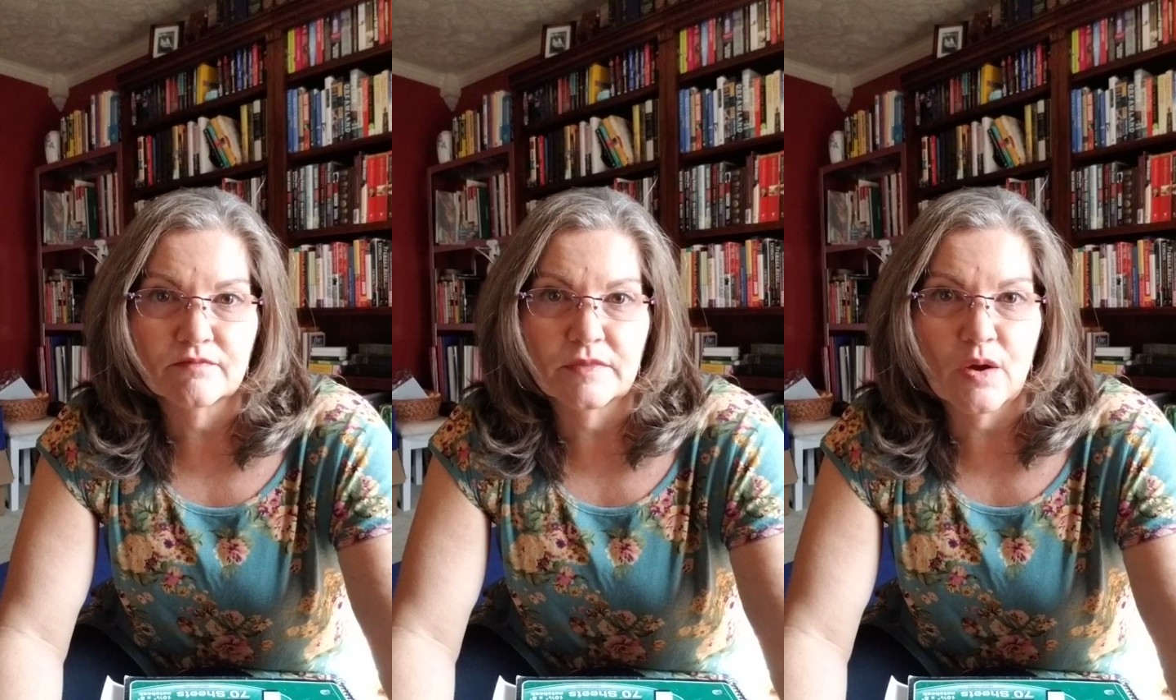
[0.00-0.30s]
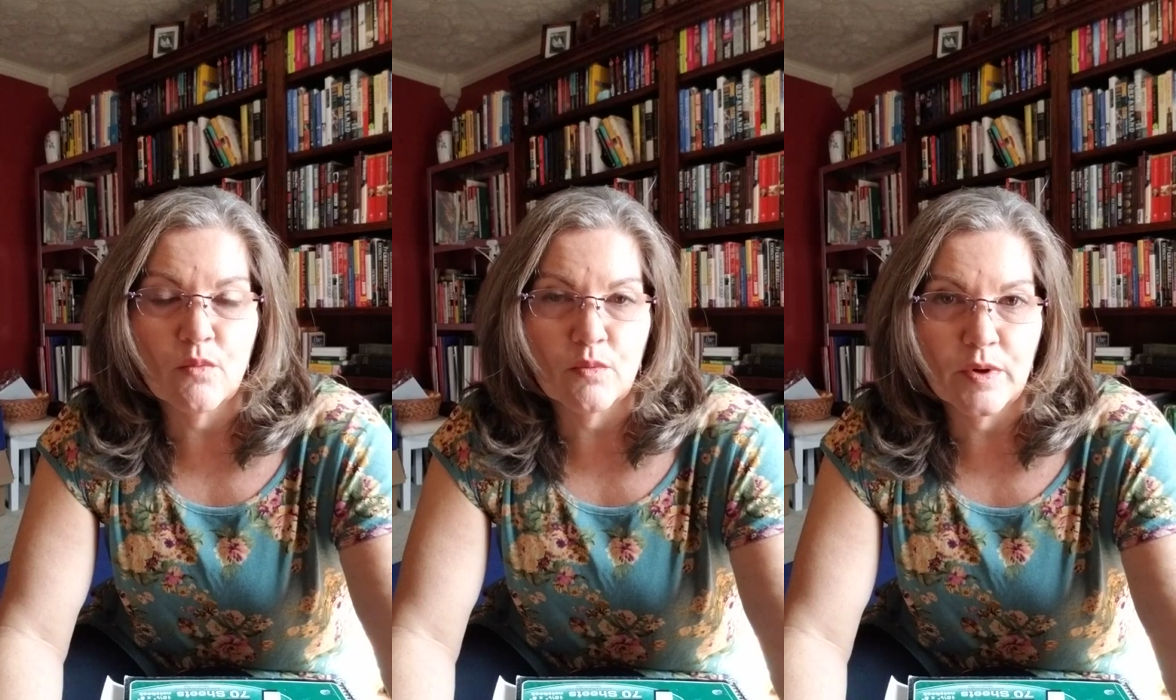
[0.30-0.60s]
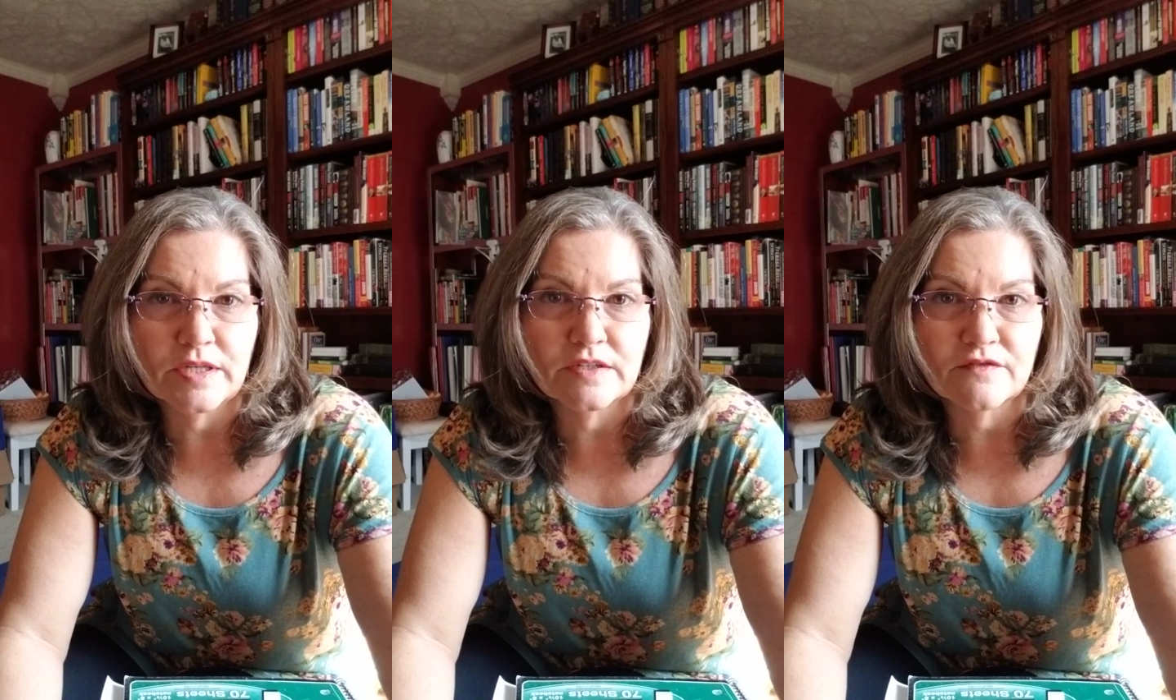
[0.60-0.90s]
that 1
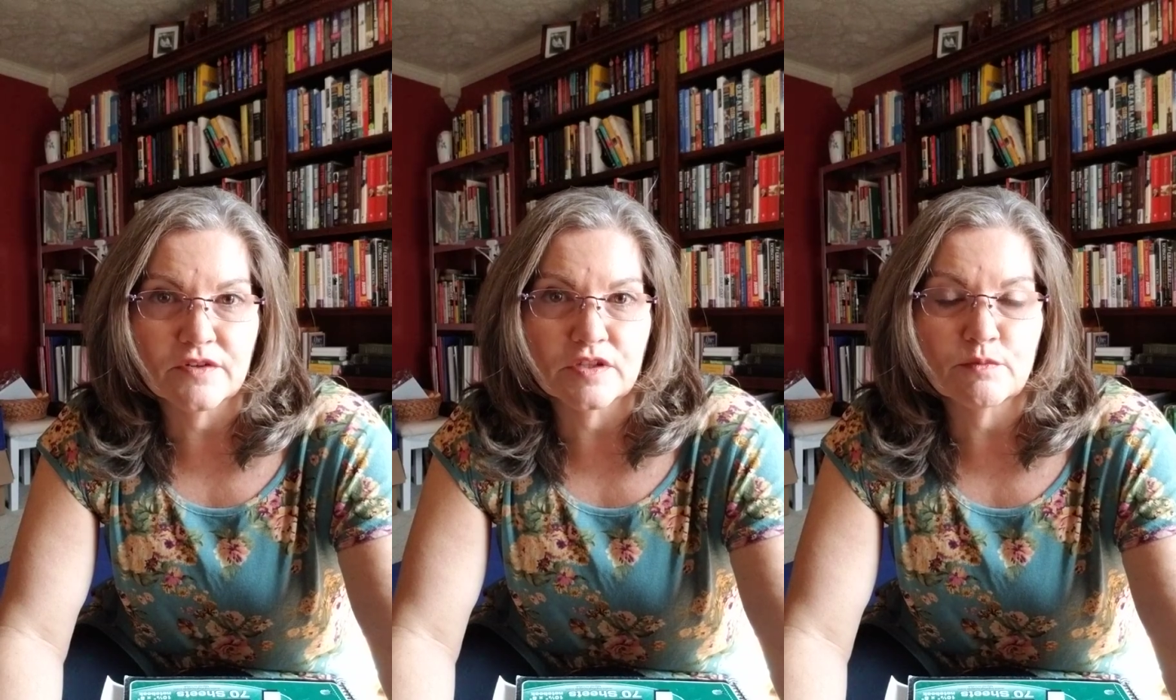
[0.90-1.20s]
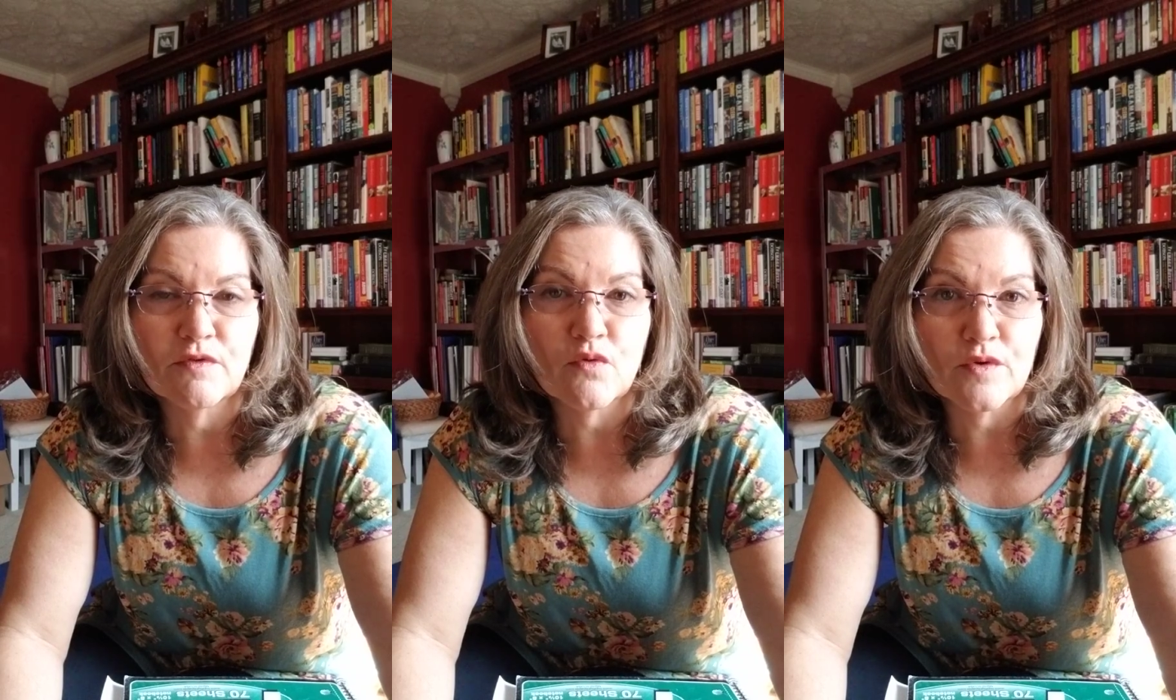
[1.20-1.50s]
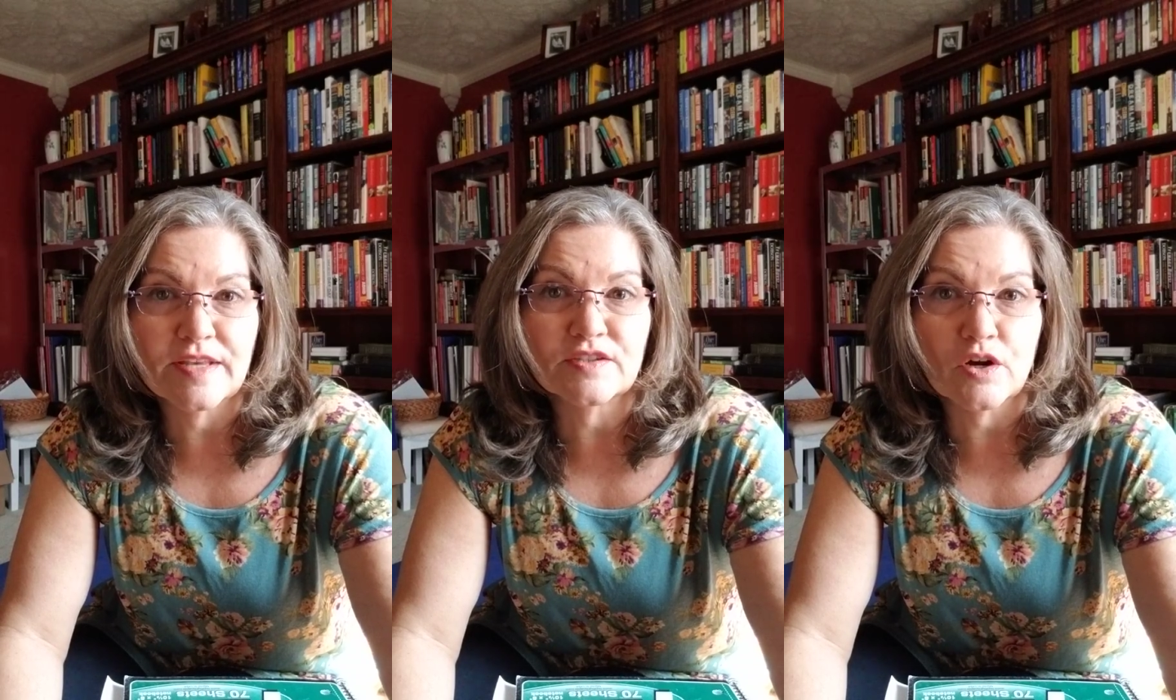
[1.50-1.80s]
week difference before
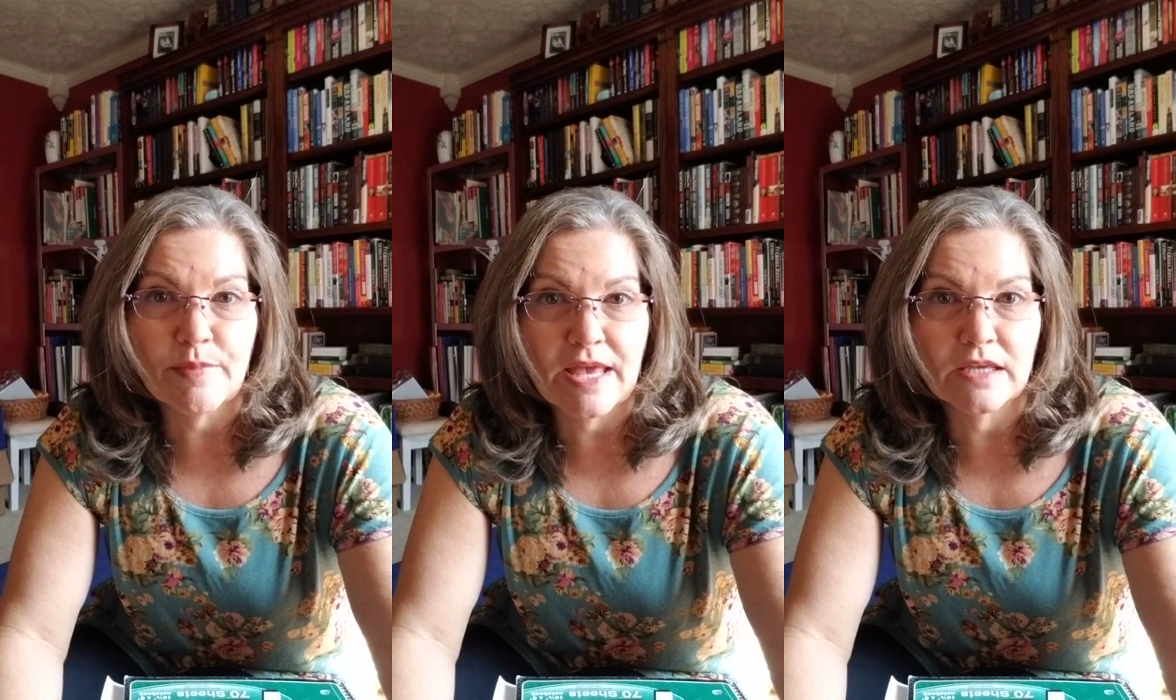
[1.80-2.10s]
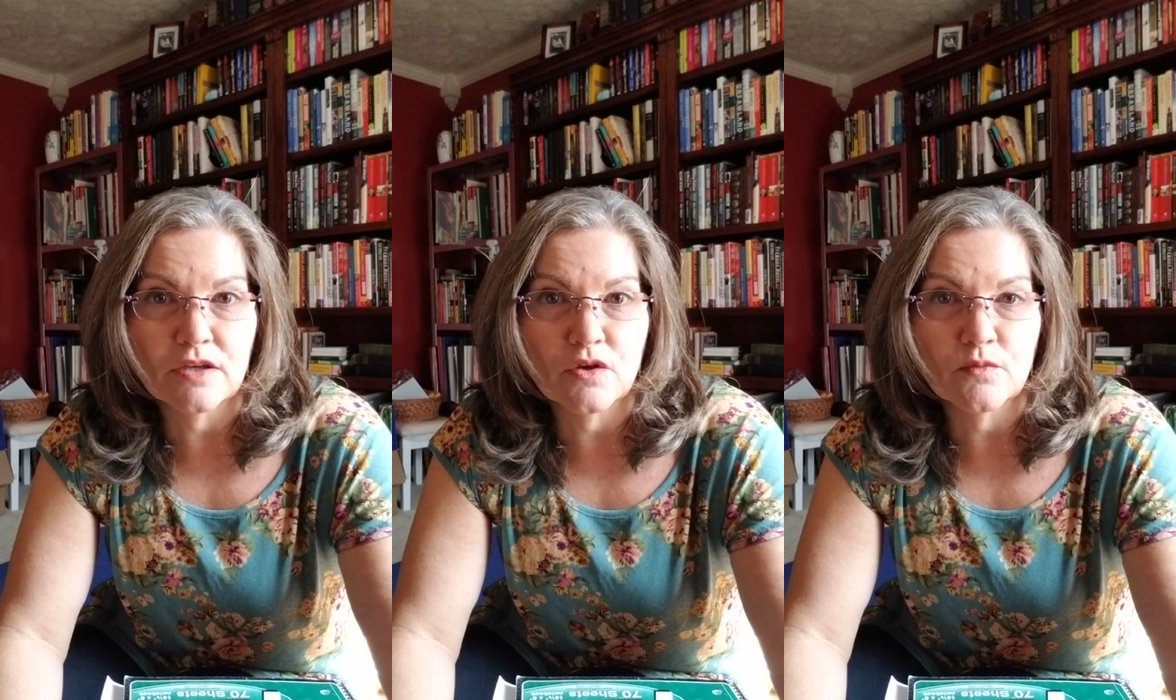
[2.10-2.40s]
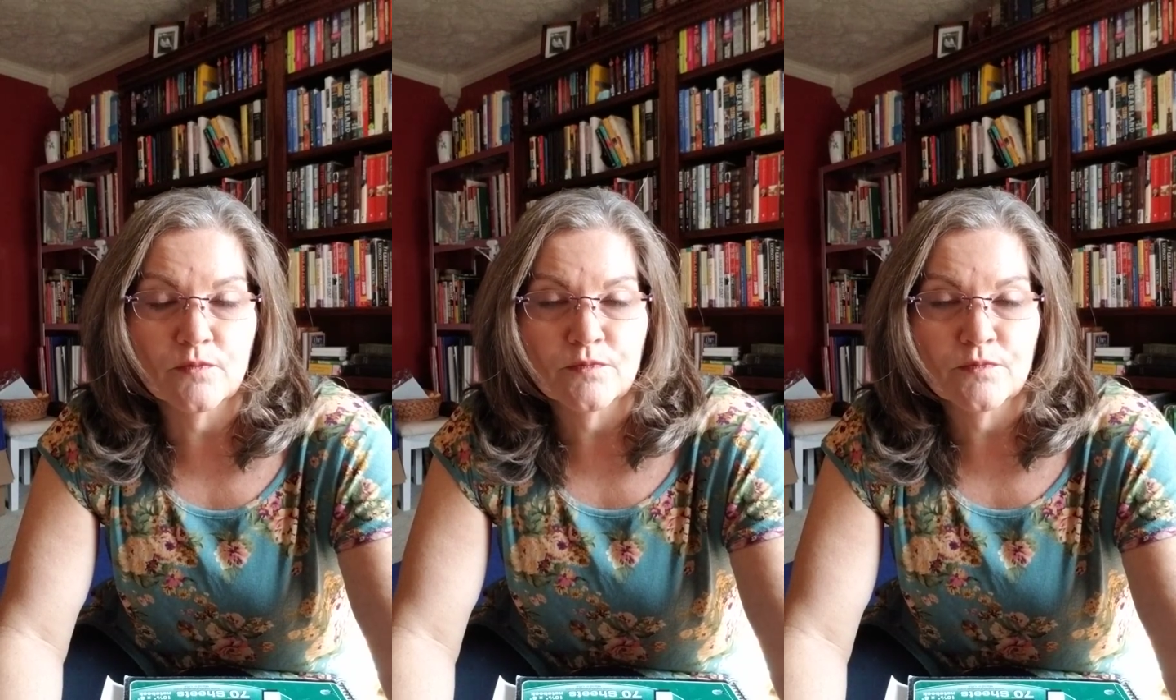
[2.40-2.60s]
they start paying you.